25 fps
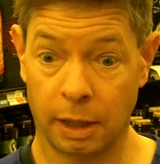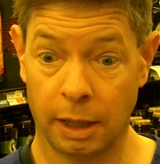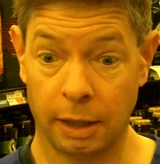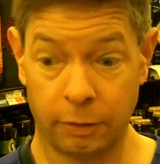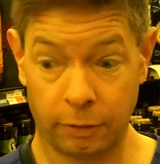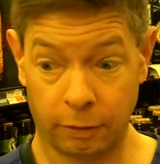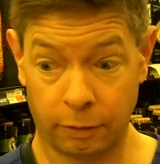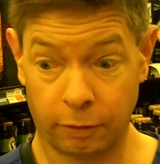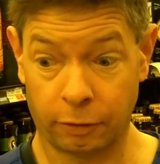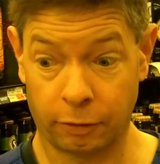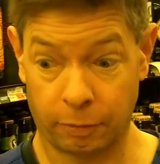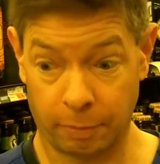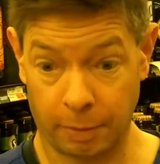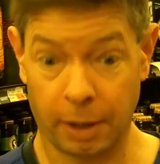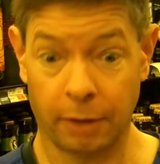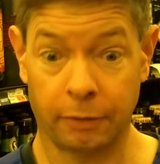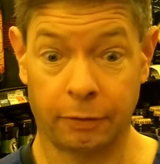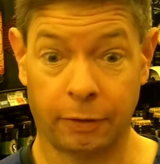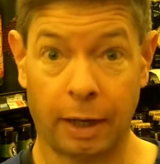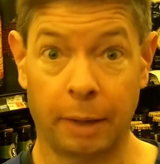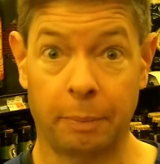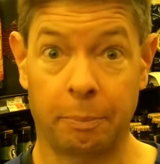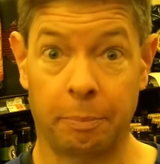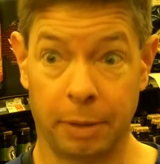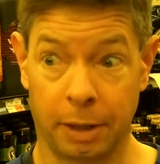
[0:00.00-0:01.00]
it
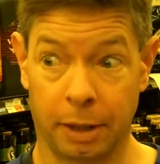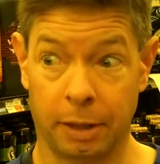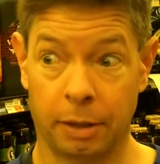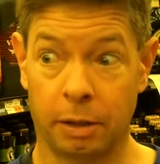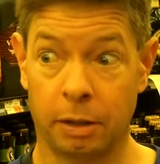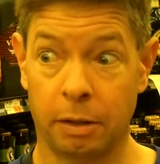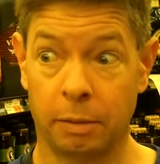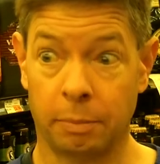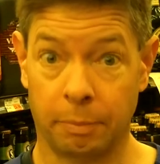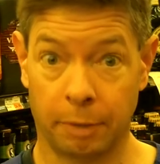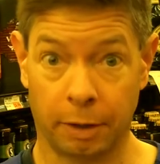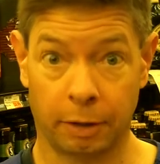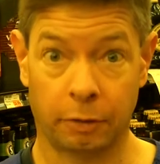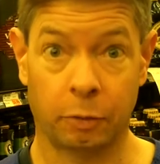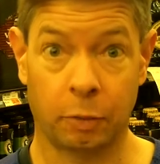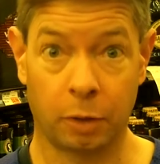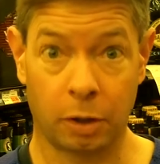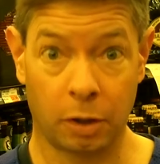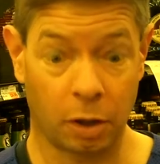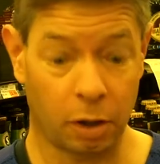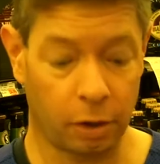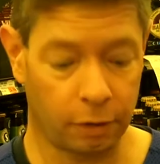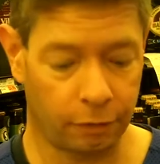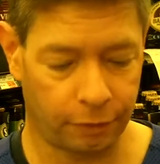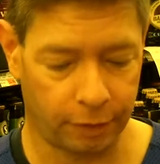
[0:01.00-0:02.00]
smells like beer. That's
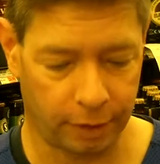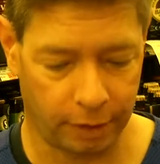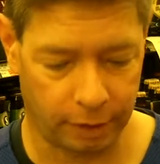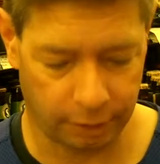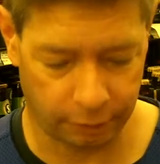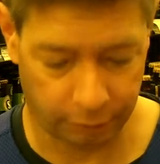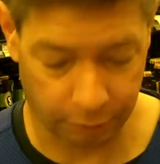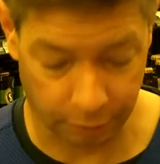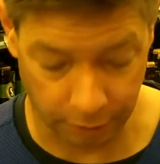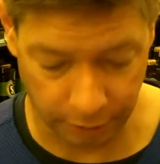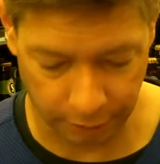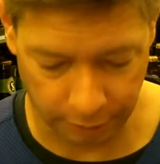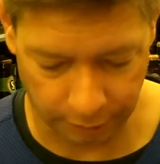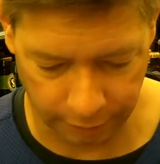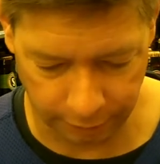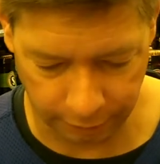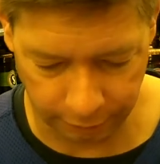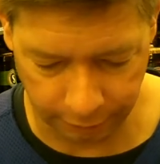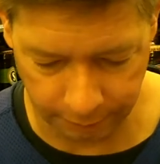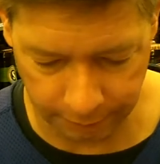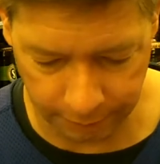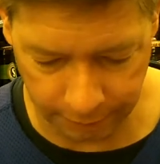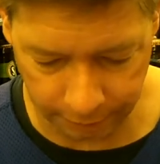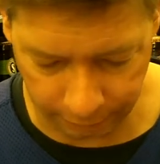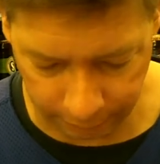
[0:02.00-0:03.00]
what coffee. is really what
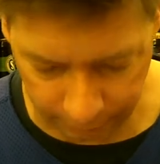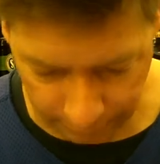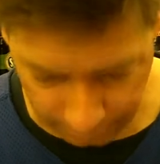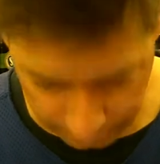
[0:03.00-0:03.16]
it smells